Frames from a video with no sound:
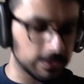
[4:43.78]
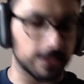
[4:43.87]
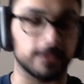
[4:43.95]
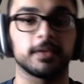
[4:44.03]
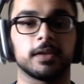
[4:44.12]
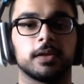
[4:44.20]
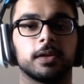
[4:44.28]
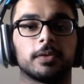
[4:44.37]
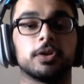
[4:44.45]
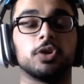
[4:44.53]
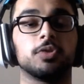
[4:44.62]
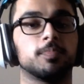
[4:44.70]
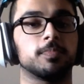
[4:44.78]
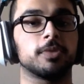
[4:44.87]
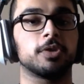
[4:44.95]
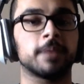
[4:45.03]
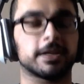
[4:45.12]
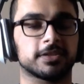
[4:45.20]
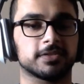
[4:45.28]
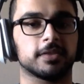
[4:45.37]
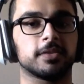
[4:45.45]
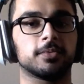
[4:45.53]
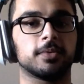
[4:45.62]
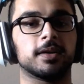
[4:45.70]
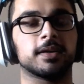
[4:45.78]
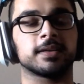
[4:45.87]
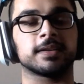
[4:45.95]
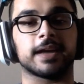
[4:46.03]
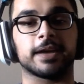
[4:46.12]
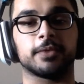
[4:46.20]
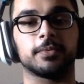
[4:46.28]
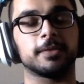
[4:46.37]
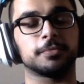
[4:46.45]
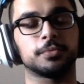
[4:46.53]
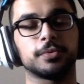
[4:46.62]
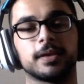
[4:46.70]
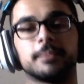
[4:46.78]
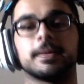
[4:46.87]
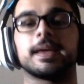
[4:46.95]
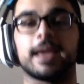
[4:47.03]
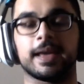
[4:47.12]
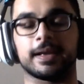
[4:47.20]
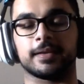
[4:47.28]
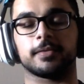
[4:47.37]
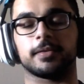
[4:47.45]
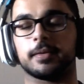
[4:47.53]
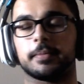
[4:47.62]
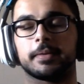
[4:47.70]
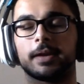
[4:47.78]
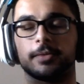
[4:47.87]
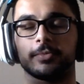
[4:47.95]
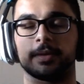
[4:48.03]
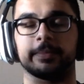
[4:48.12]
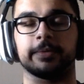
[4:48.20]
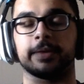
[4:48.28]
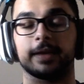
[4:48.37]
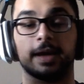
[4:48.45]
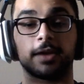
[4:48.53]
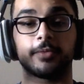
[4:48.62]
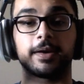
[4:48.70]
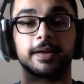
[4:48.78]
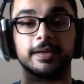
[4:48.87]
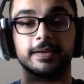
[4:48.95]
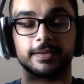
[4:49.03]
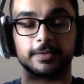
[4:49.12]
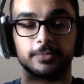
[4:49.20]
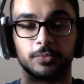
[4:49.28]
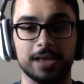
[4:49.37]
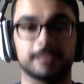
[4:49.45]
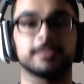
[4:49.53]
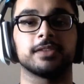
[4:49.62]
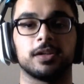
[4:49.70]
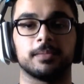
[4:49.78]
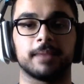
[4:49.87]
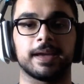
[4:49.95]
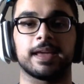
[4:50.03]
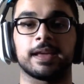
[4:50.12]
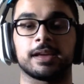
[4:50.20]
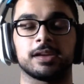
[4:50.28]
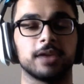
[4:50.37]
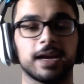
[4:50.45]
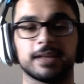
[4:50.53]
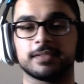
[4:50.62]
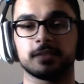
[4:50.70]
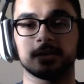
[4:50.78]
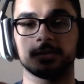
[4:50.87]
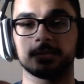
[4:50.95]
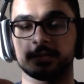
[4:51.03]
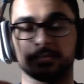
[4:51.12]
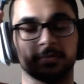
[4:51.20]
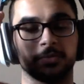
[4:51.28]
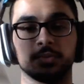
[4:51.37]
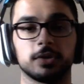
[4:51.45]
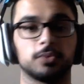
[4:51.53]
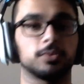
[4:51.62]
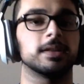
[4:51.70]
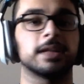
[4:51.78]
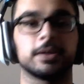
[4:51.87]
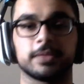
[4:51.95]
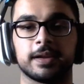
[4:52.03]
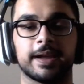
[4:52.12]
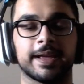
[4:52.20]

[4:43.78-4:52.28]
Oh yeah, no no pictures on the wall because I don't want to ruin all my ink or, or not ruin all my ink. I don't want to waste all my ink. You guys know it's the real world out there.